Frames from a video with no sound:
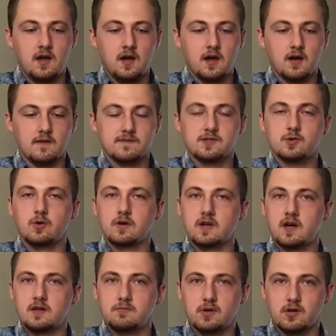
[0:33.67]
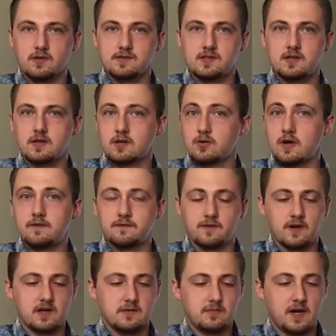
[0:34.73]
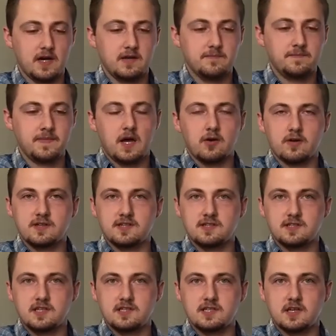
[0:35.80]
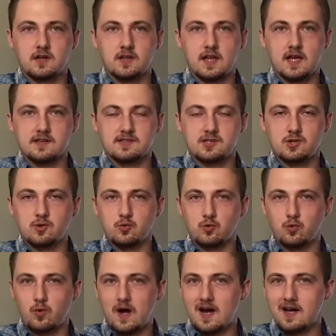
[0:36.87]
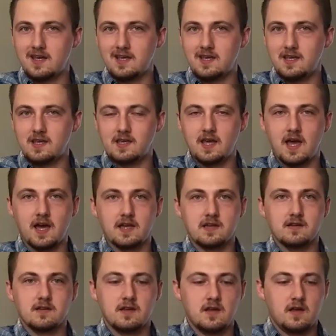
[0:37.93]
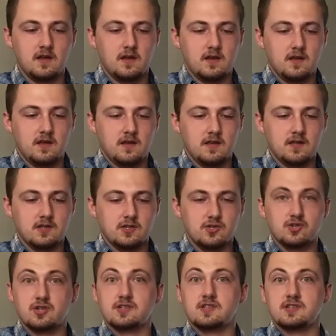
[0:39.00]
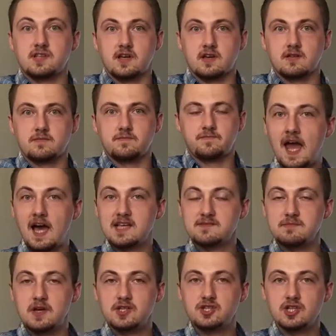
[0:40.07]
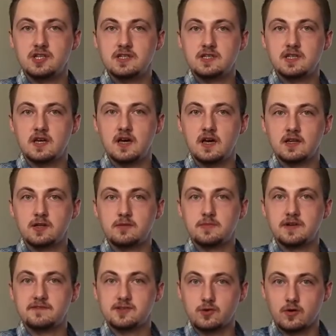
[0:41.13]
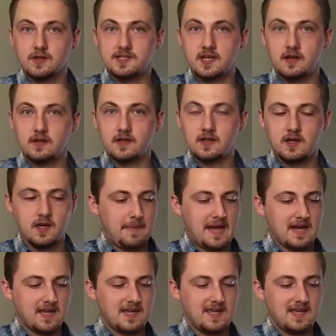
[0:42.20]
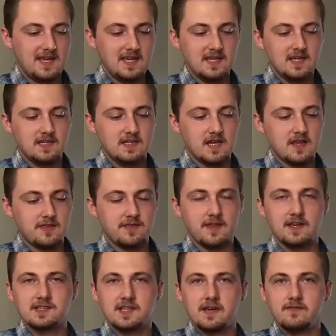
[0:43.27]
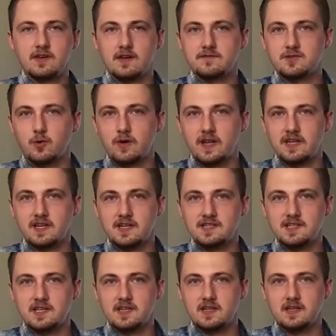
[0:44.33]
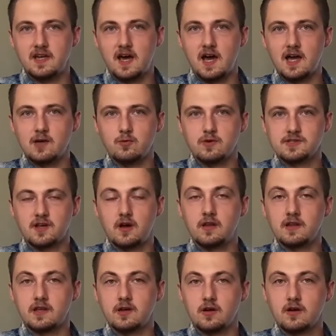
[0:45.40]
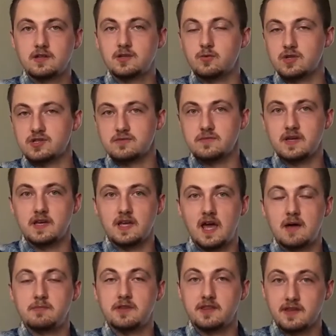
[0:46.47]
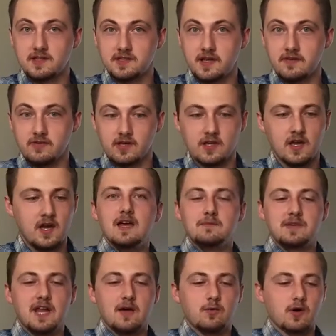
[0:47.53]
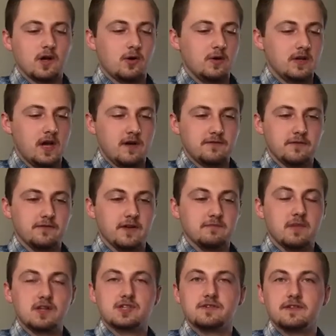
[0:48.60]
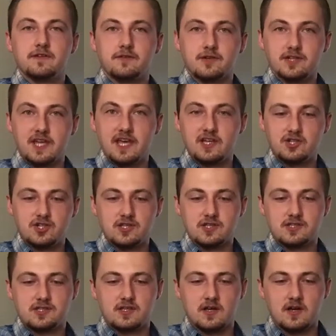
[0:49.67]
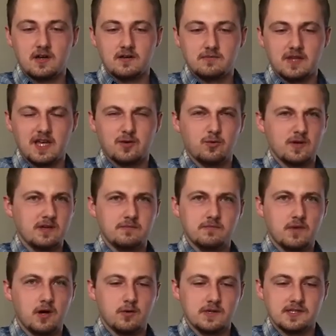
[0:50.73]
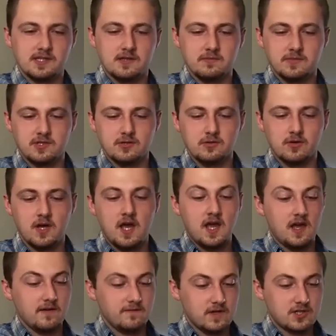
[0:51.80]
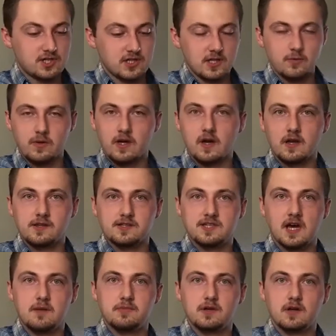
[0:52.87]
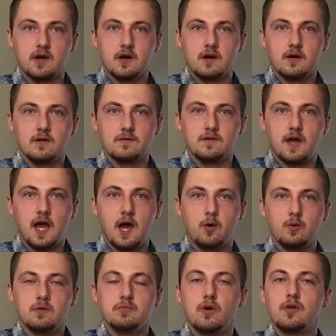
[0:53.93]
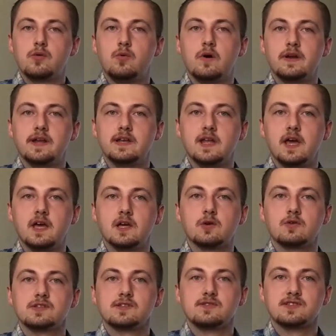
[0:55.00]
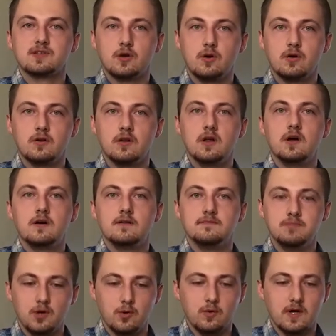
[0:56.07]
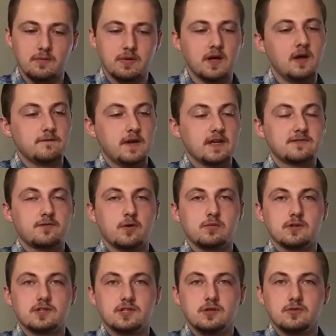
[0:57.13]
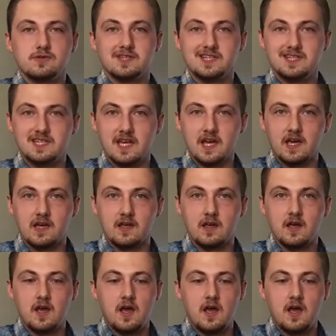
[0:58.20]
of Swordguy builds, great friend of mine. I'll get to detail as to why he had it in just a second. As mentioned, a little bit of storytelling. Back in Thanksgiving of 2019, I was calling Kirk to wish him a happy Thanksgiving. Him and I were going off of a bunch of different tangents, like we always seem to. Eventually, we got on the topic of how we both wanted a Crystal Skull bullwhip. Fast forward to today,